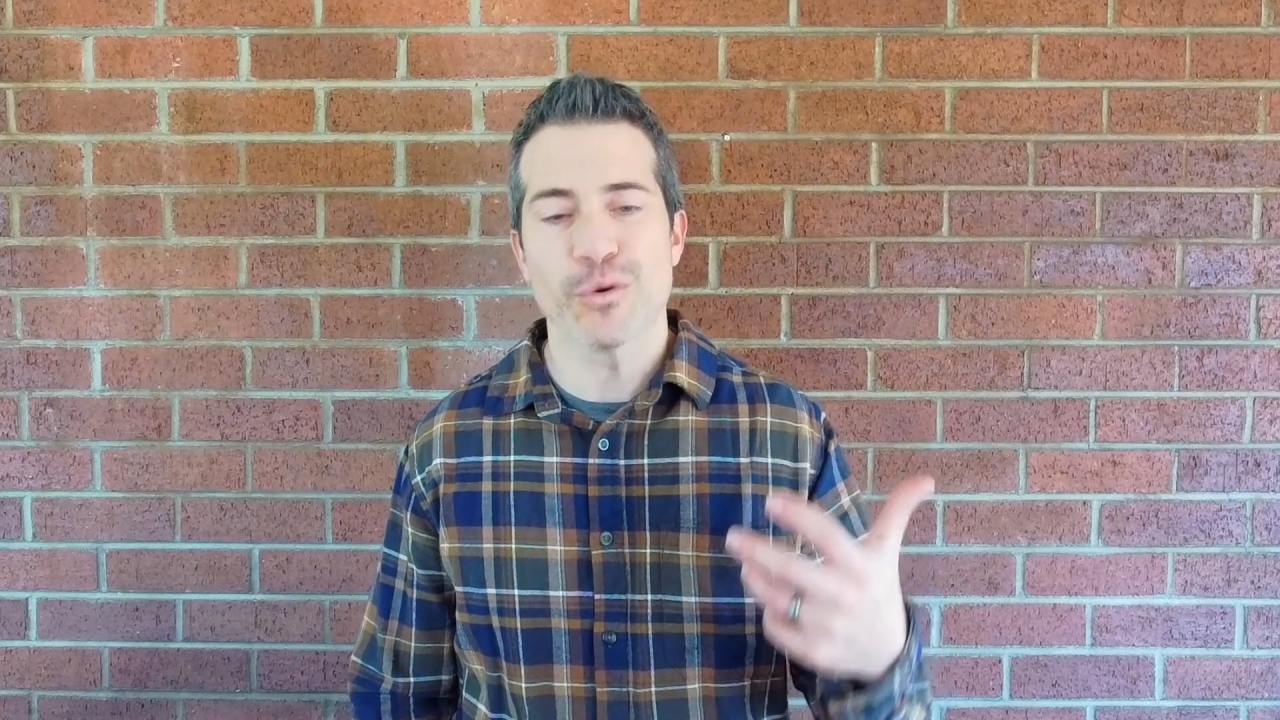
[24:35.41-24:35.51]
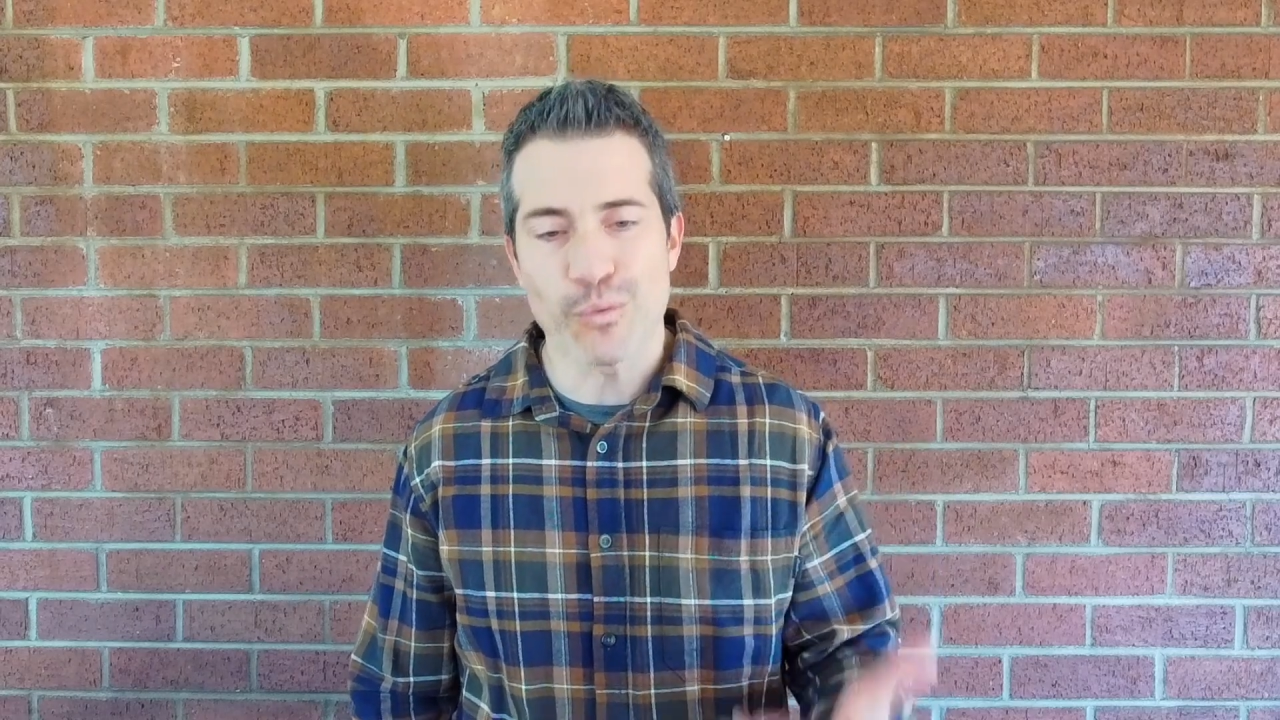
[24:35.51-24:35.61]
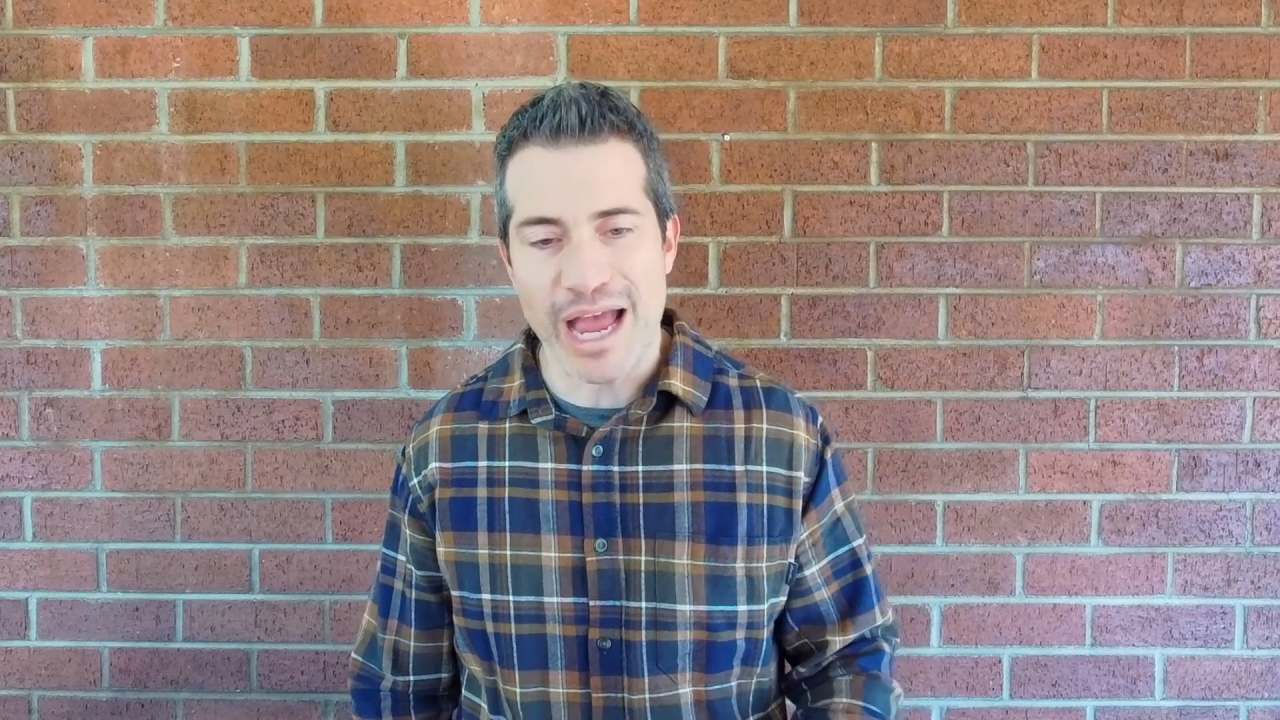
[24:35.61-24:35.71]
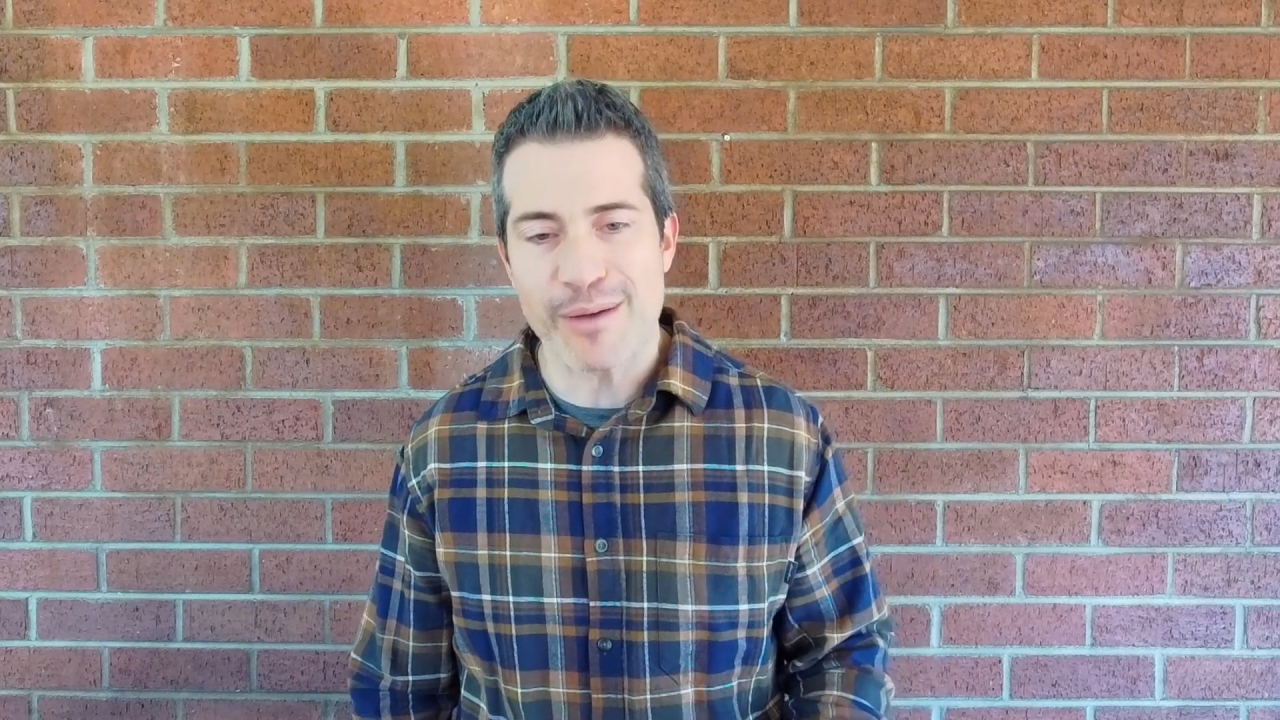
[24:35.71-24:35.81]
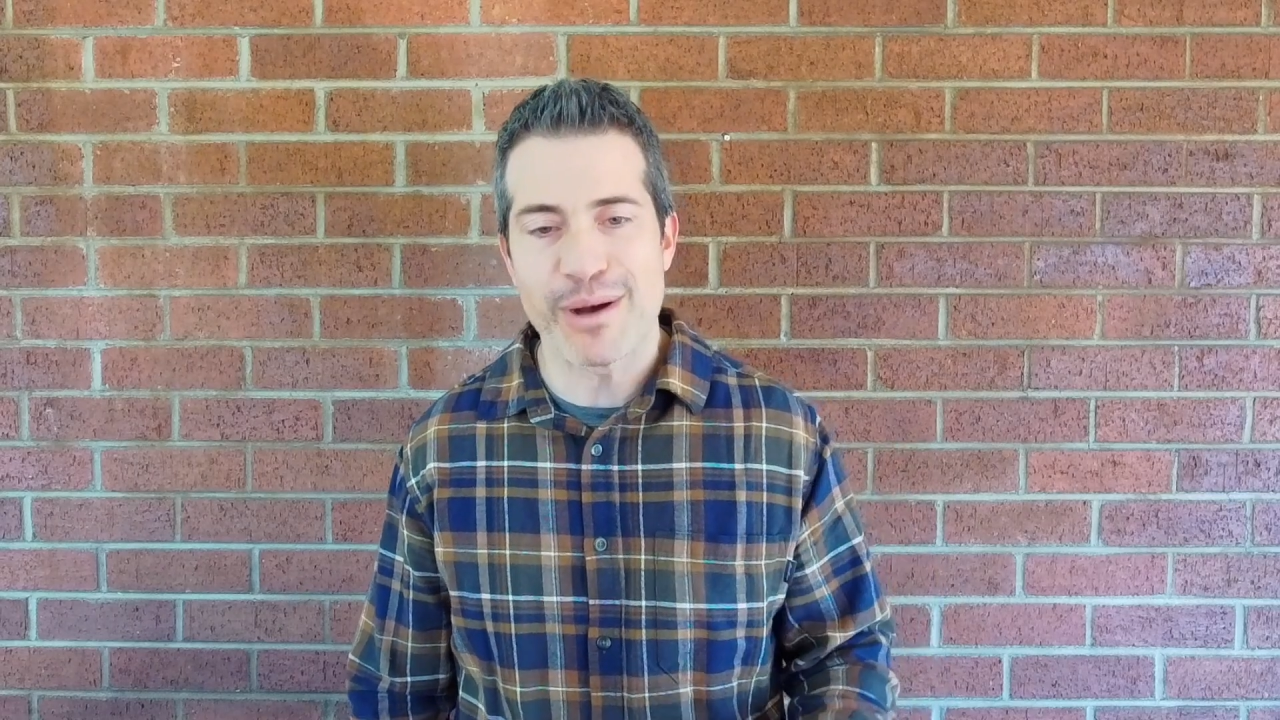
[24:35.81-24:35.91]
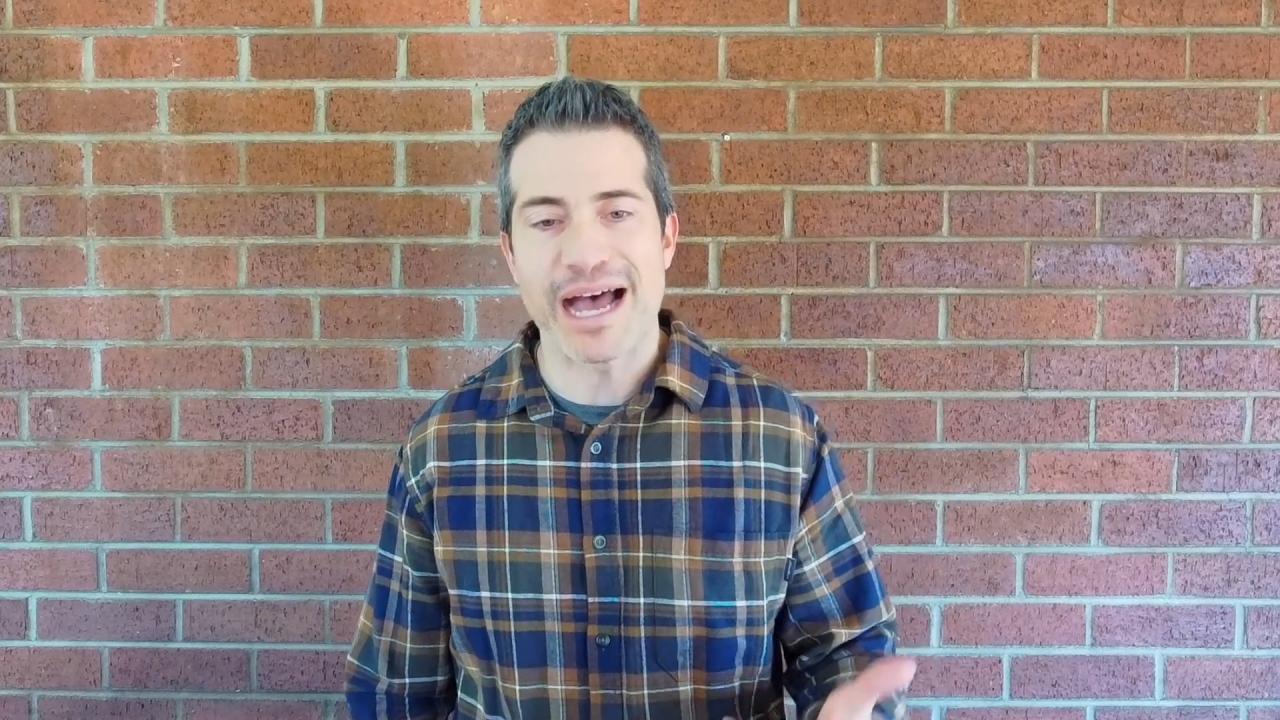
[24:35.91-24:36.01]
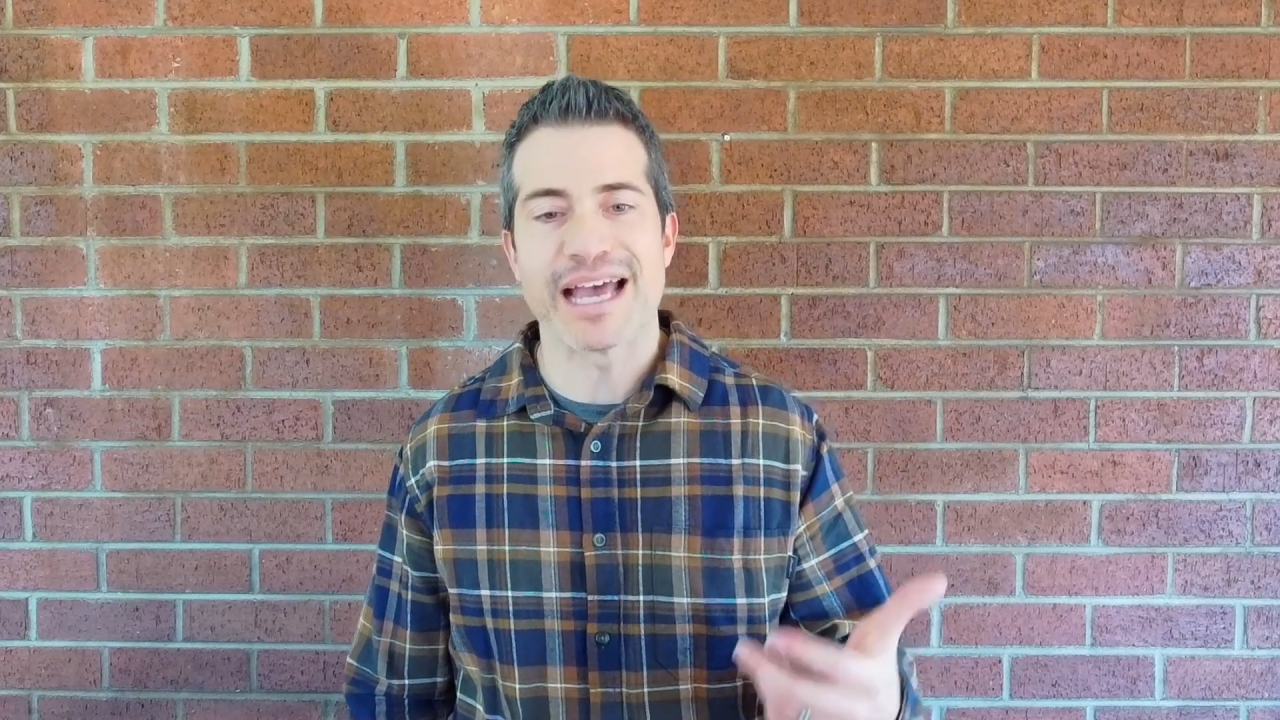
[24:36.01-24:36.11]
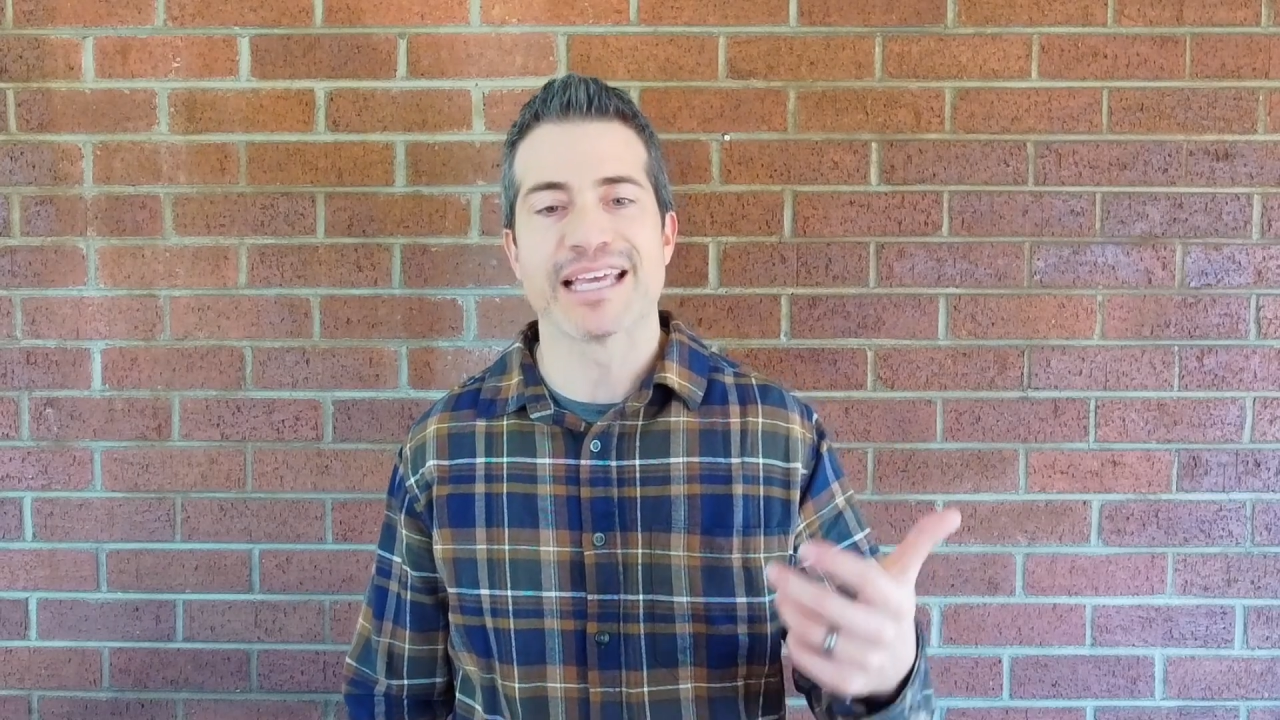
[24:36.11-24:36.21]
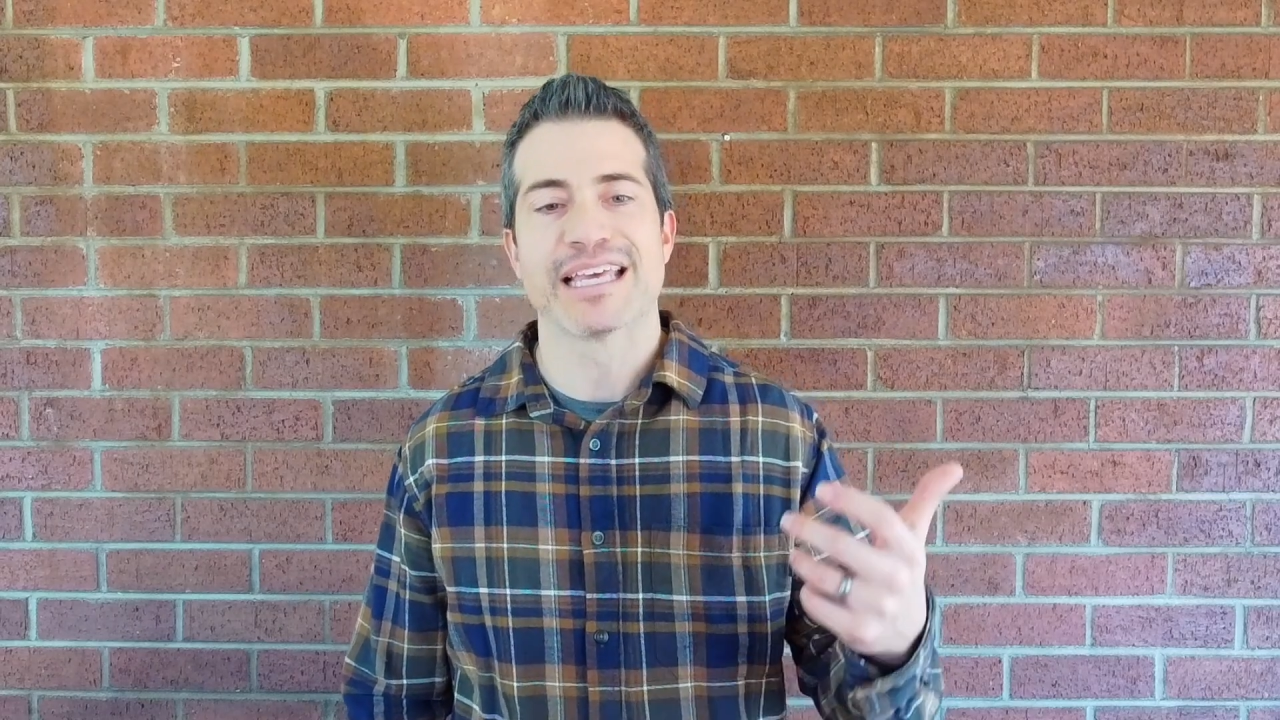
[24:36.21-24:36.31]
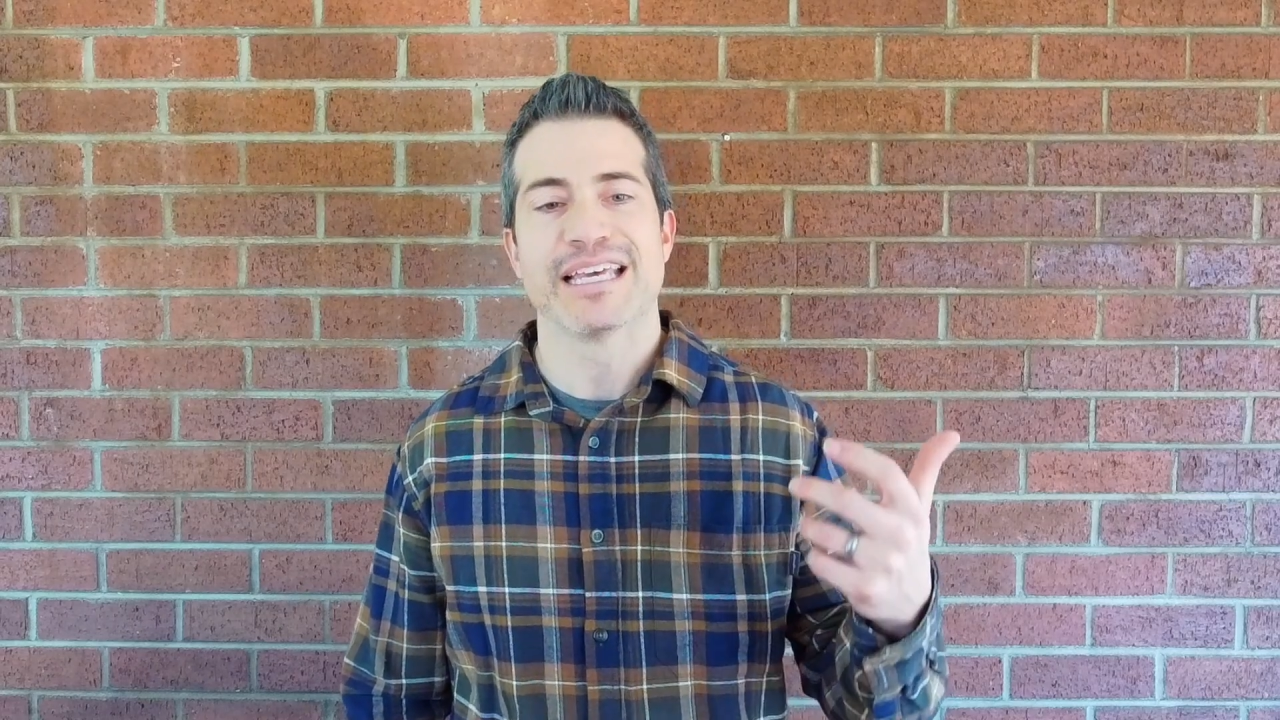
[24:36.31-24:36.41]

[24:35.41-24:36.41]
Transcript: Rabbi